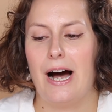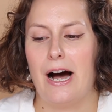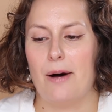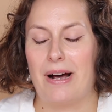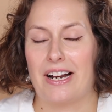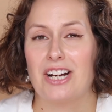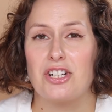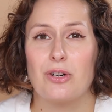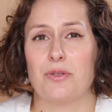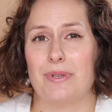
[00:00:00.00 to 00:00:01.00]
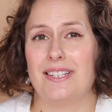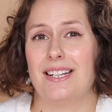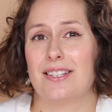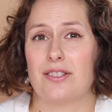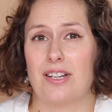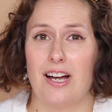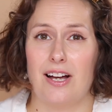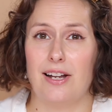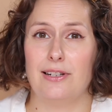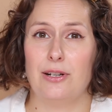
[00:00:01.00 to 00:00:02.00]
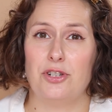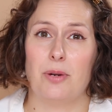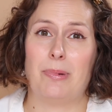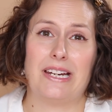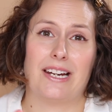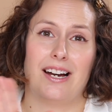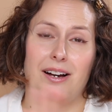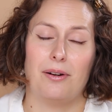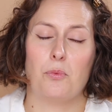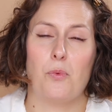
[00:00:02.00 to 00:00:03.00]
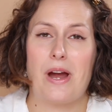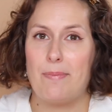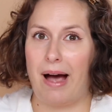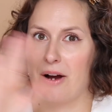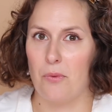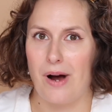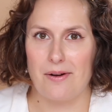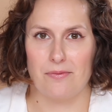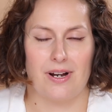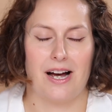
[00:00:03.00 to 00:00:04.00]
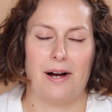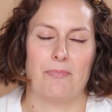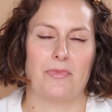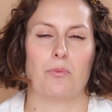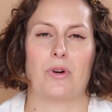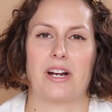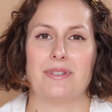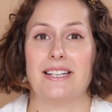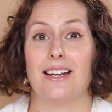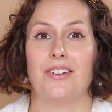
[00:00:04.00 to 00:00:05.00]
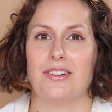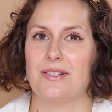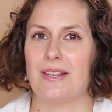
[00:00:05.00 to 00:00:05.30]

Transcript: And I actually got to assist Lucia Pica way back when I was in London.